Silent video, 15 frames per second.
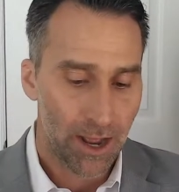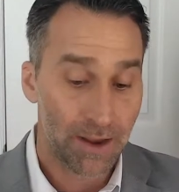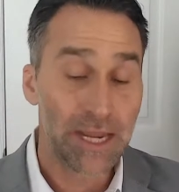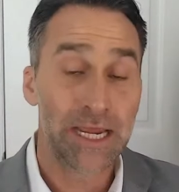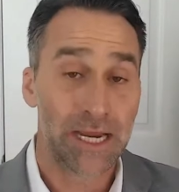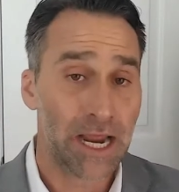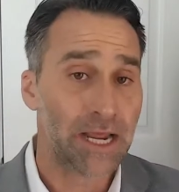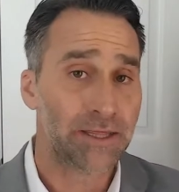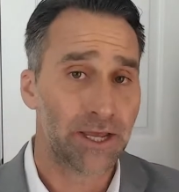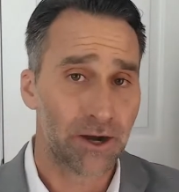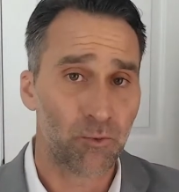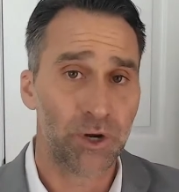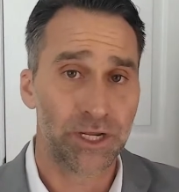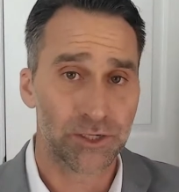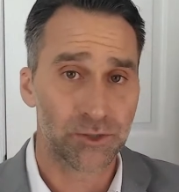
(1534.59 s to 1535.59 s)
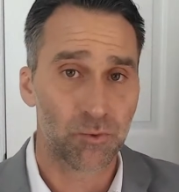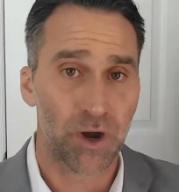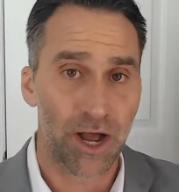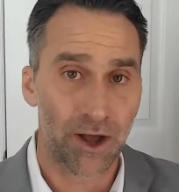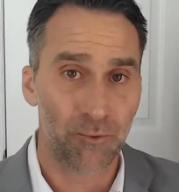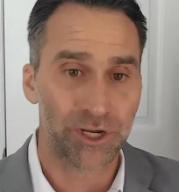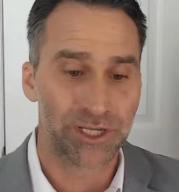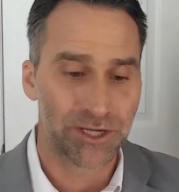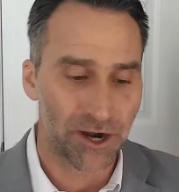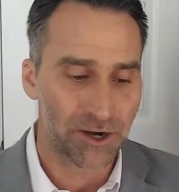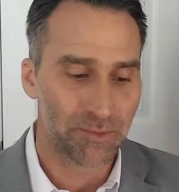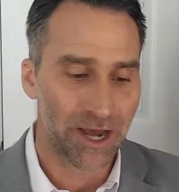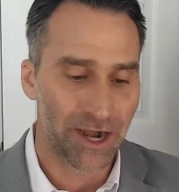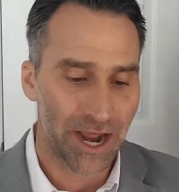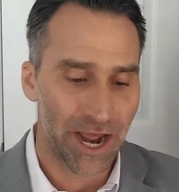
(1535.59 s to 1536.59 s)
In there, we talk
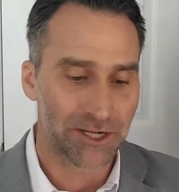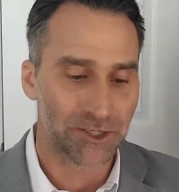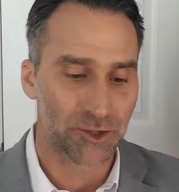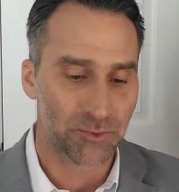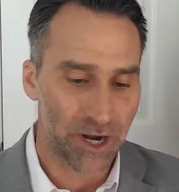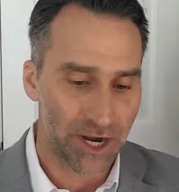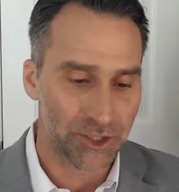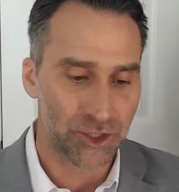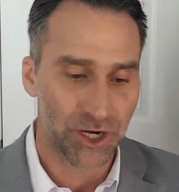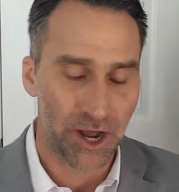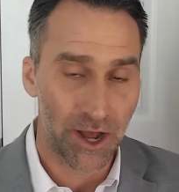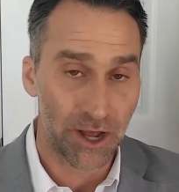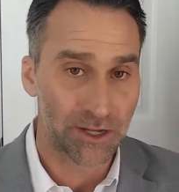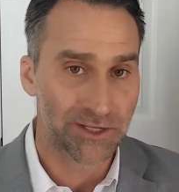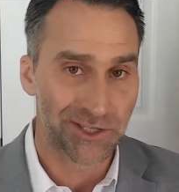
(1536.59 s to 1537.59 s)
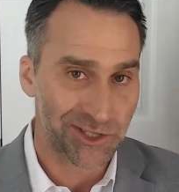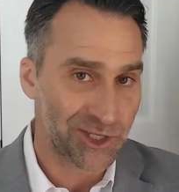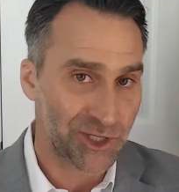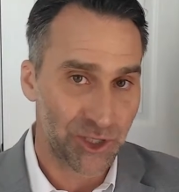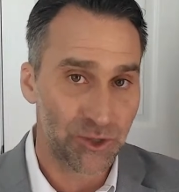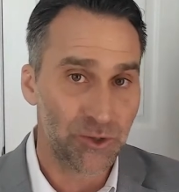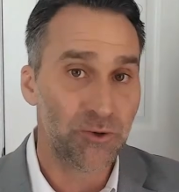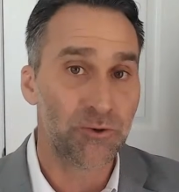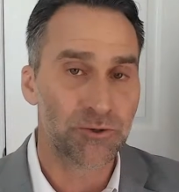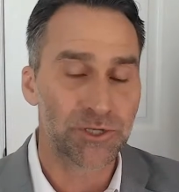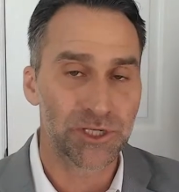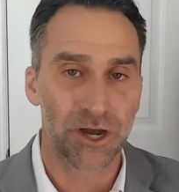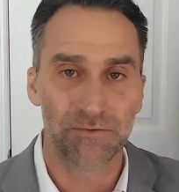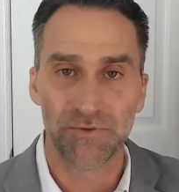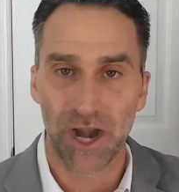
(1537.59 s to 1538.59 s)
about Azerbaijan's use
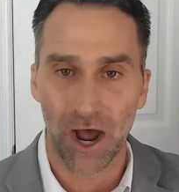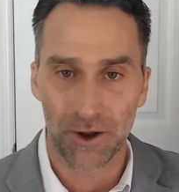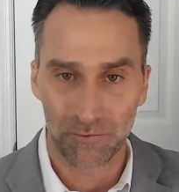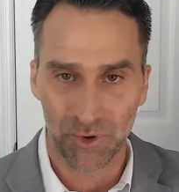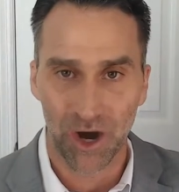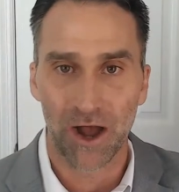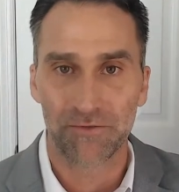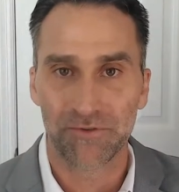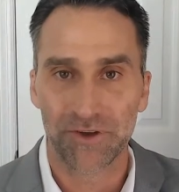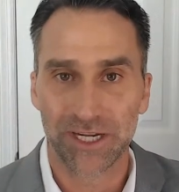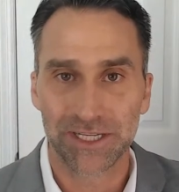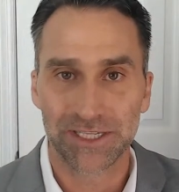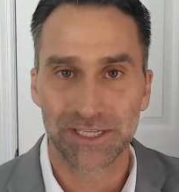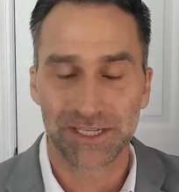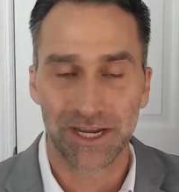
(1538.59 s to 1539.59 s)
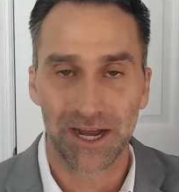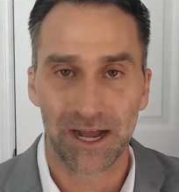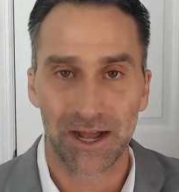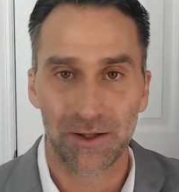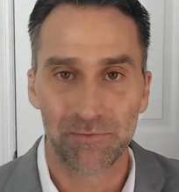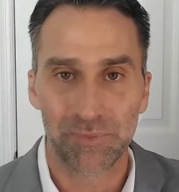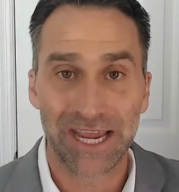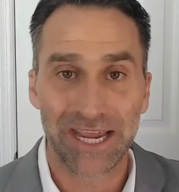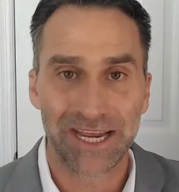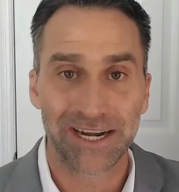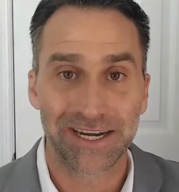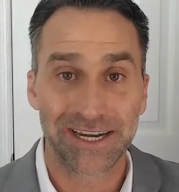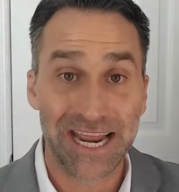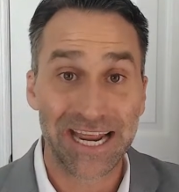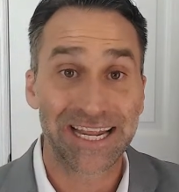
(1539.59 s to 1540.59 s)
of nonprofits
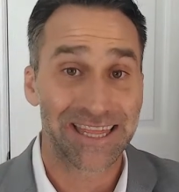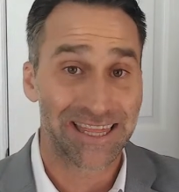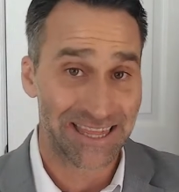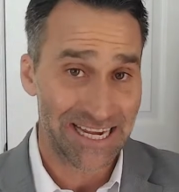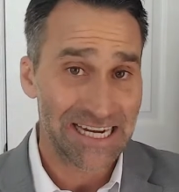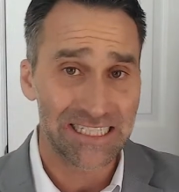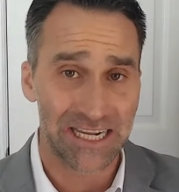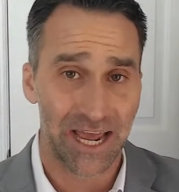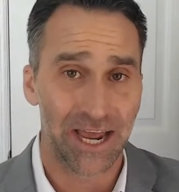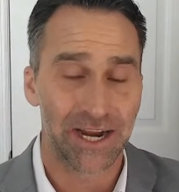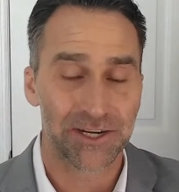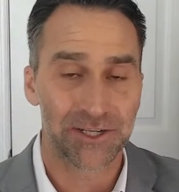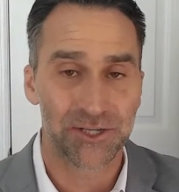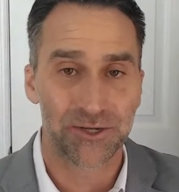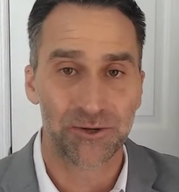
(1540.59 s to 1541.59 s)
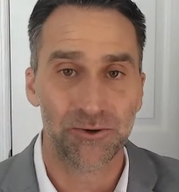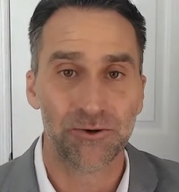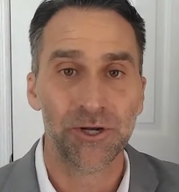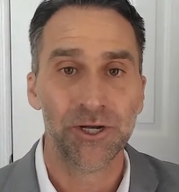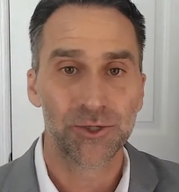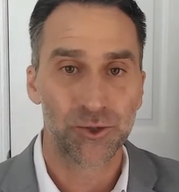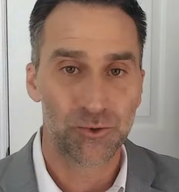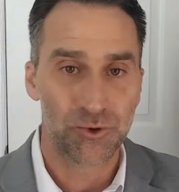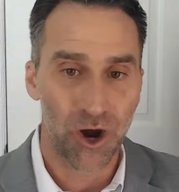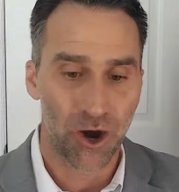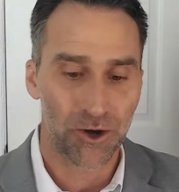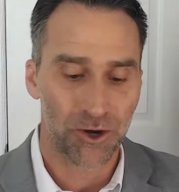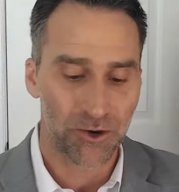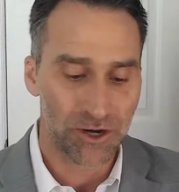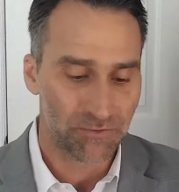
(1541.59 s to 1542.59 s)
and think tanks to
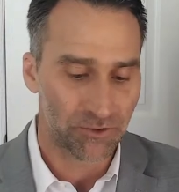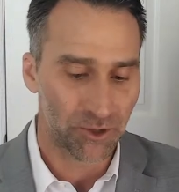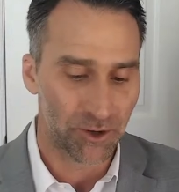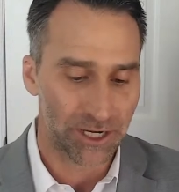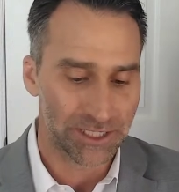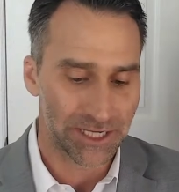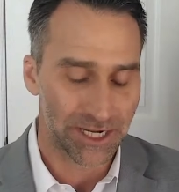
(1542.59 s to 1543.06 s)
garner influence.